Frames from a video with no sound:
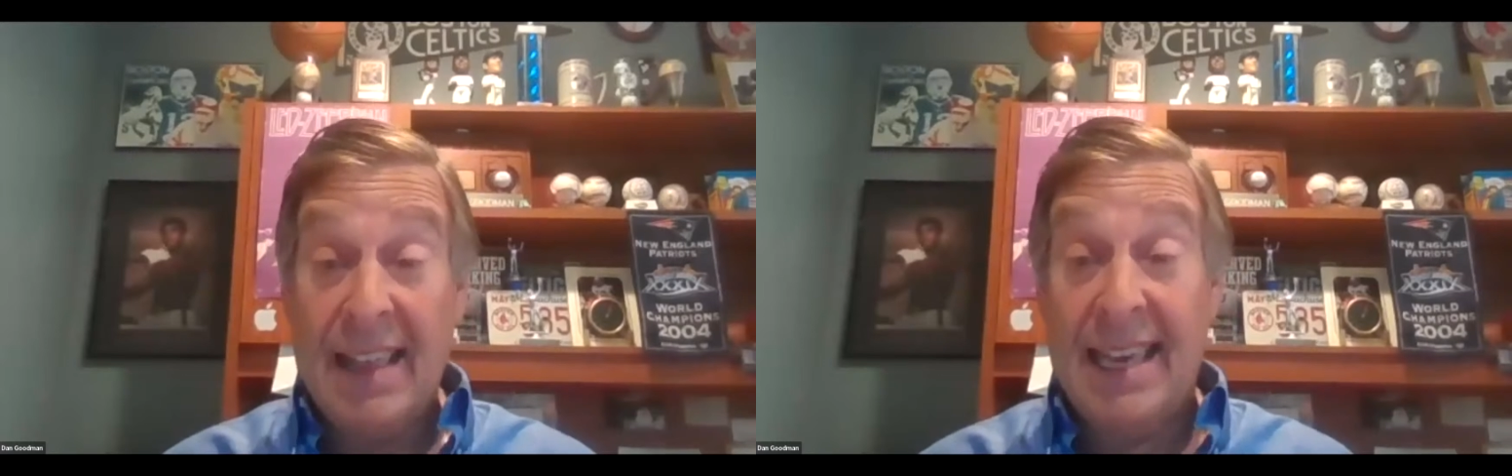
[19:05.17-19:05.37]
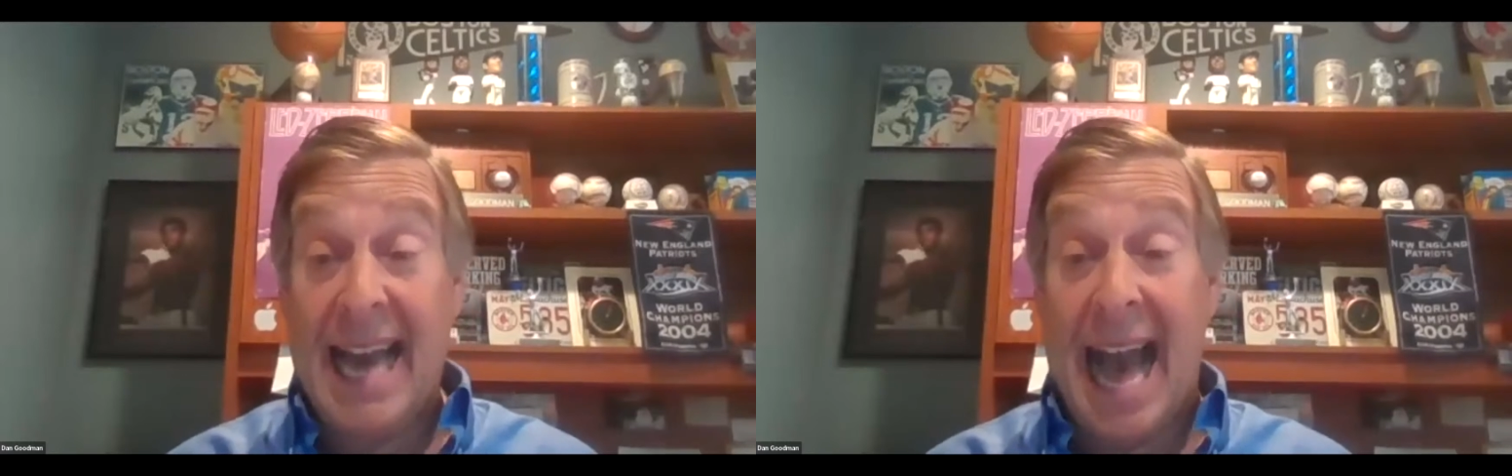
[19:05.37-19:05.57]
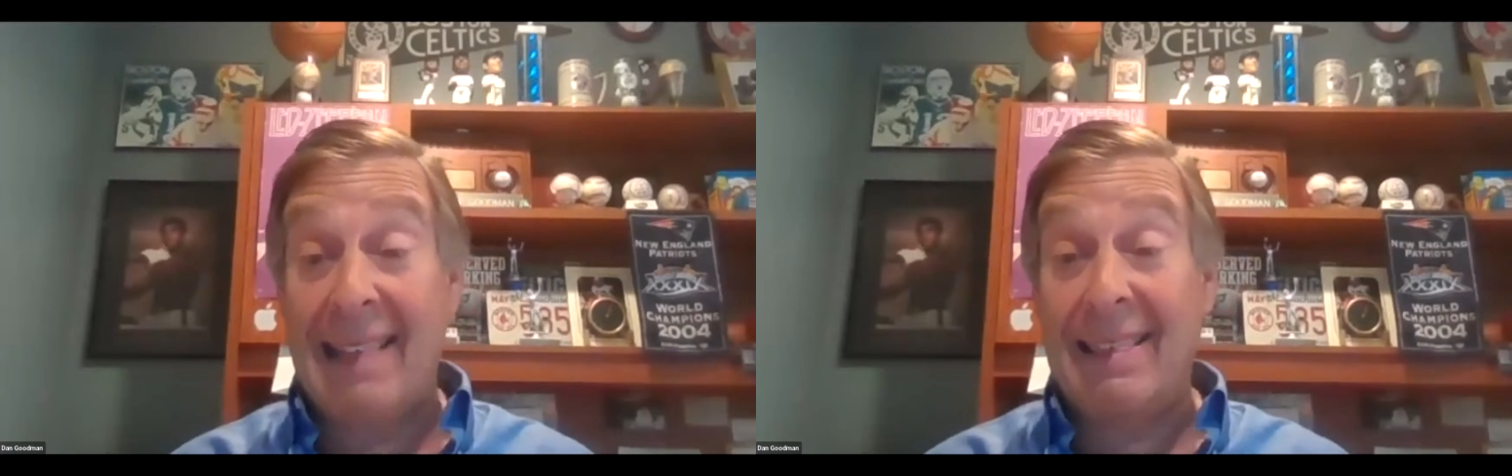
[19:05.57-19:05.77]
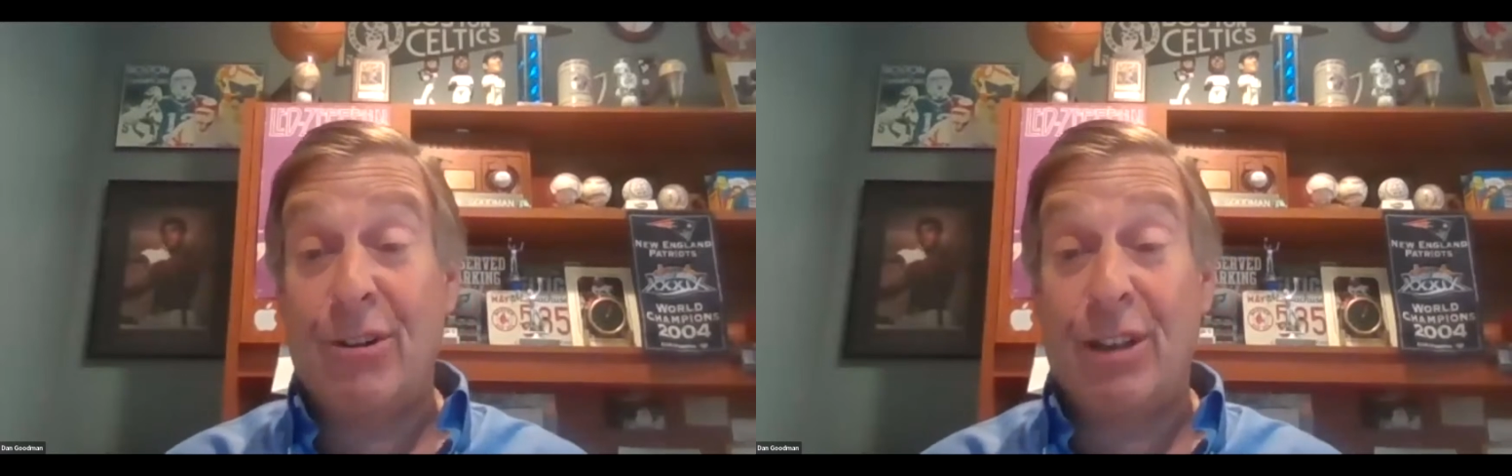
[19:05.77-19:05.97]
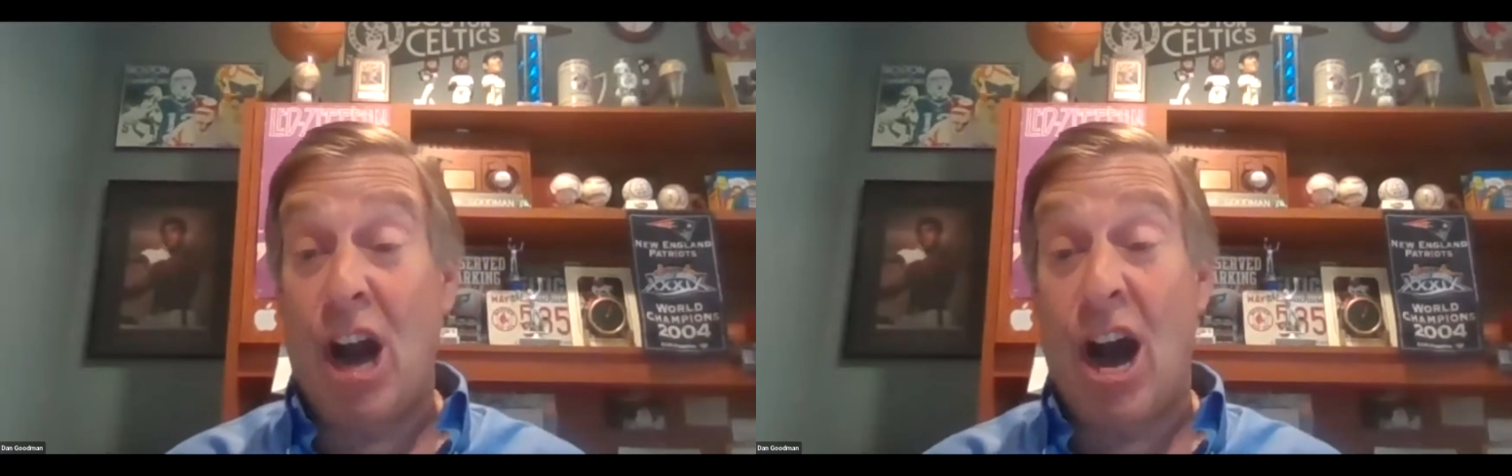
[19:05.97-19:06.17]
The guy
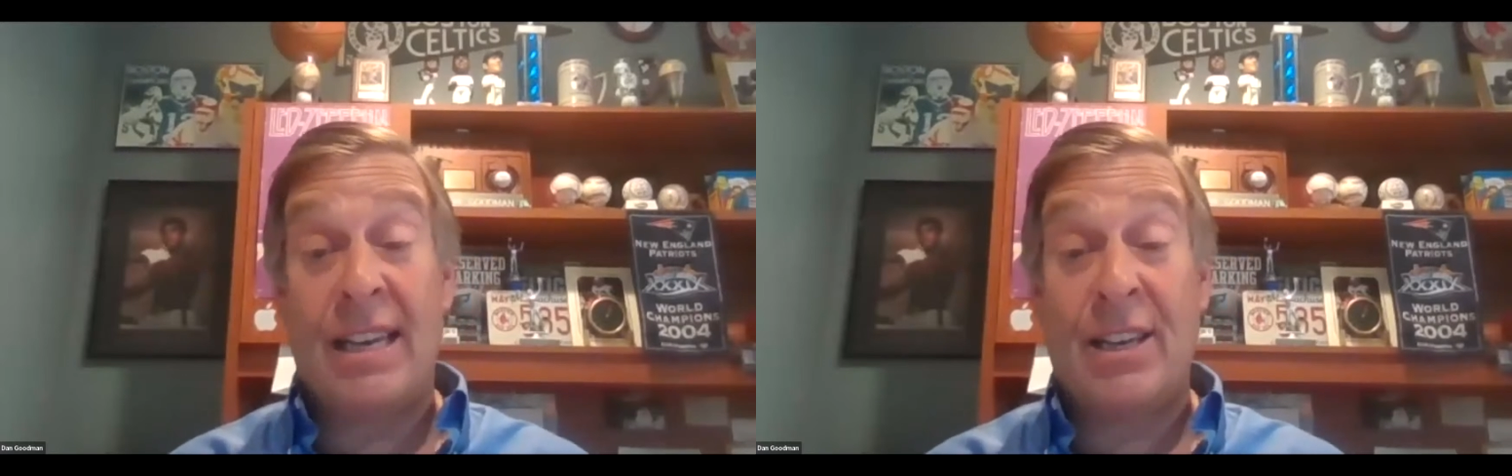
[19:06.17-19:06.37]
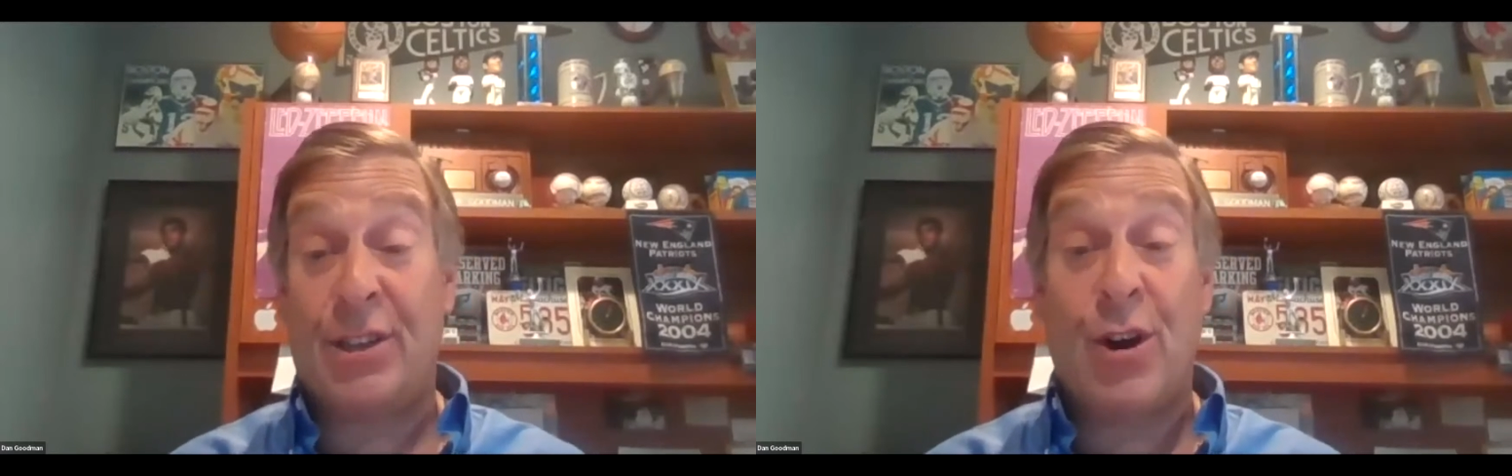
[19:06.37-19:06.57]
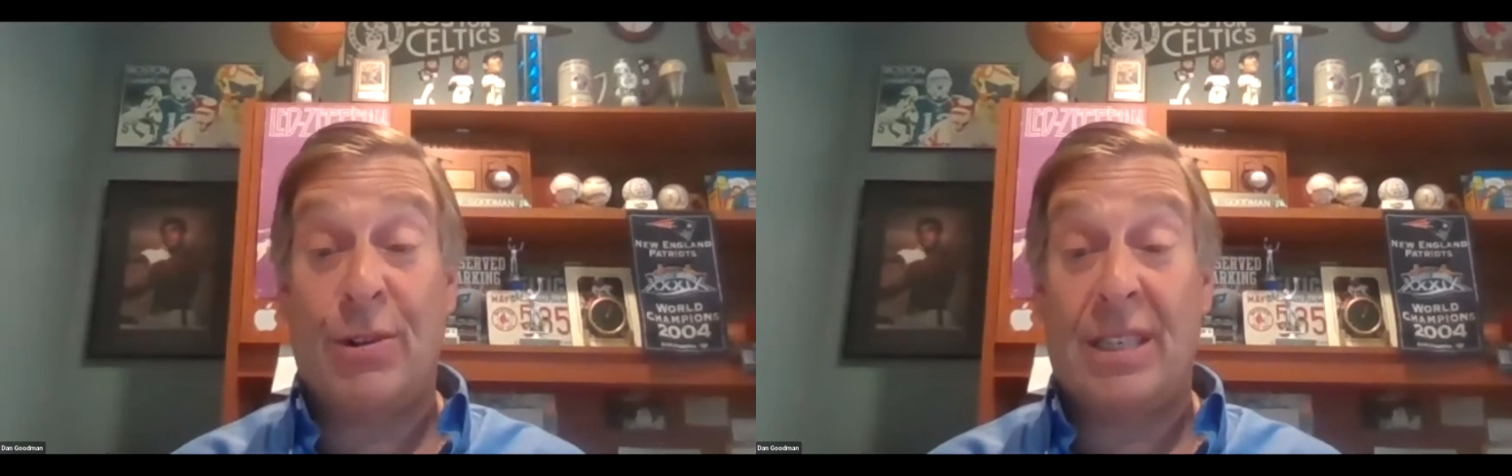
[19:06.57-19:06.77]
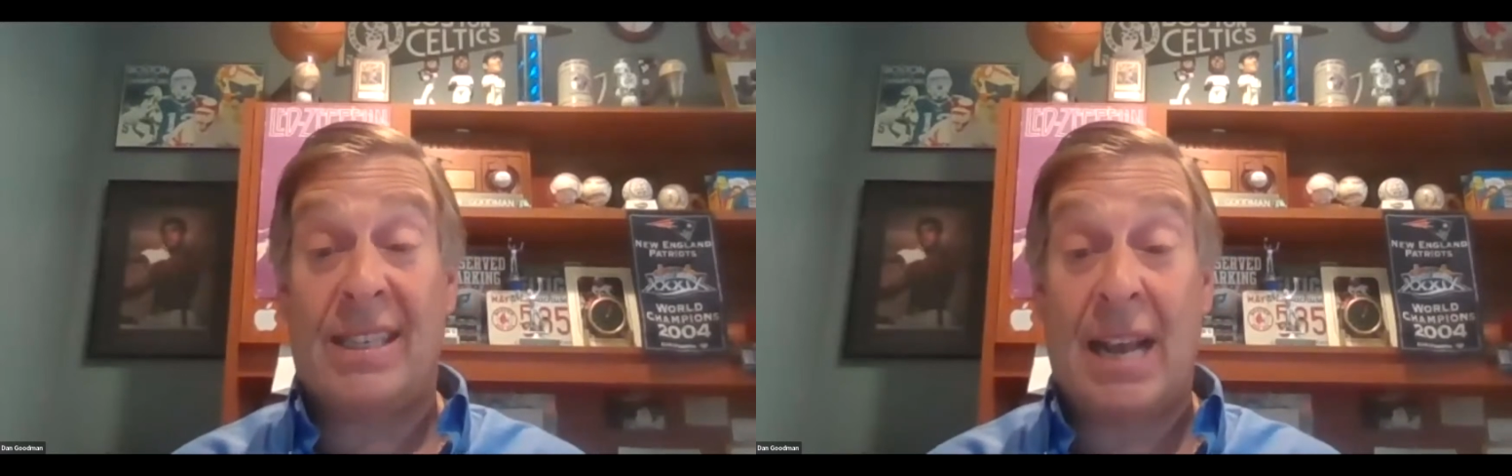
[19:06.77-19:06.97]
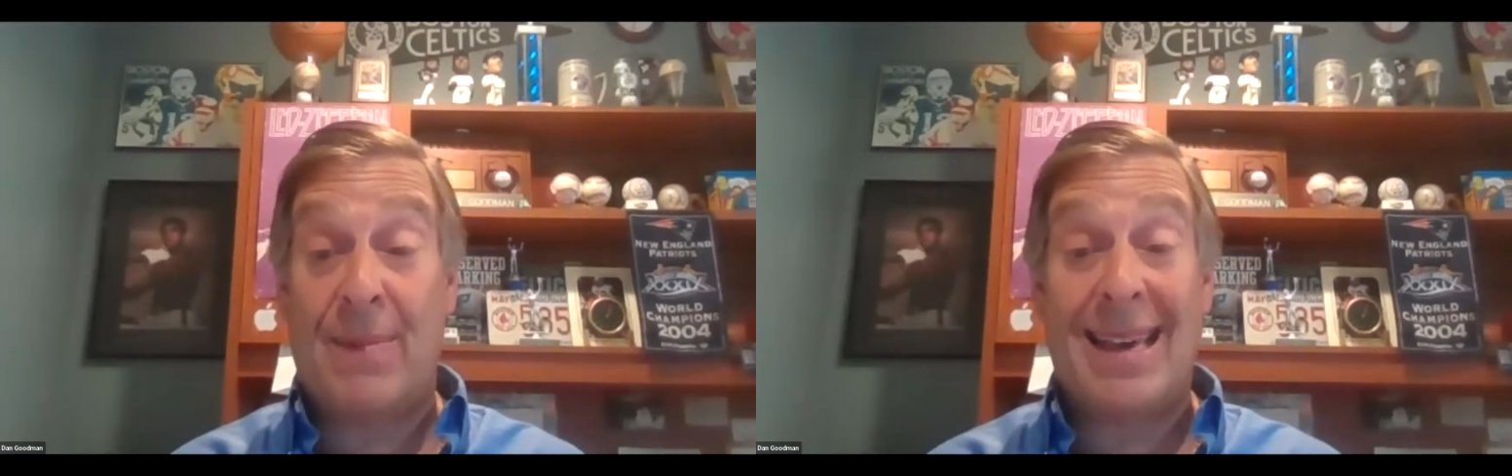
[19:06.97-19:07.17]
literally on his own
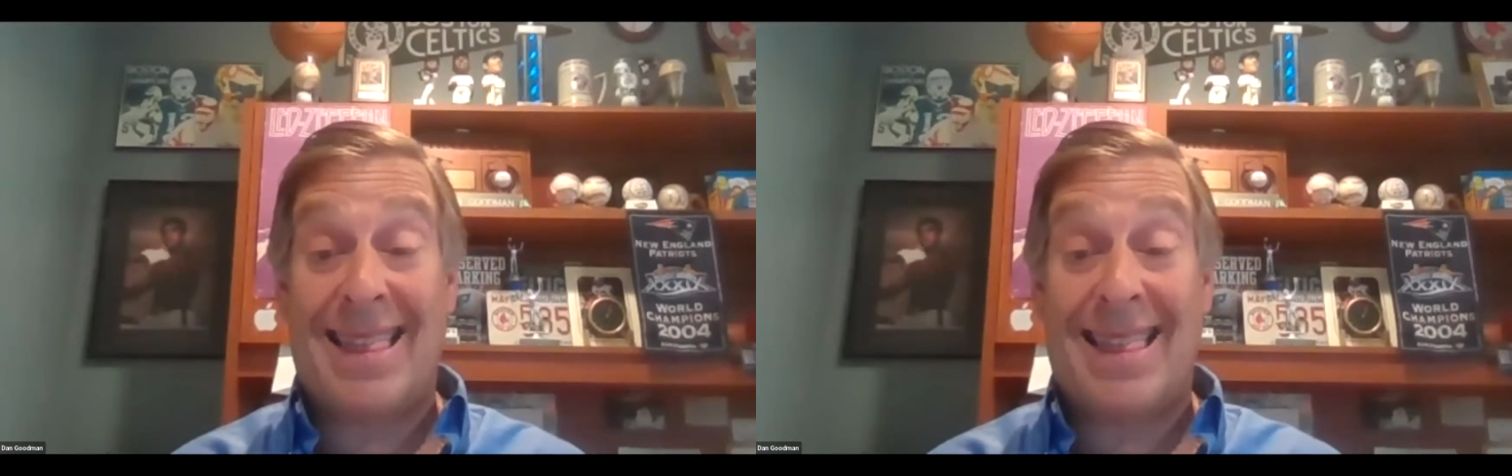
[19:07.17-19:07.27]
sent me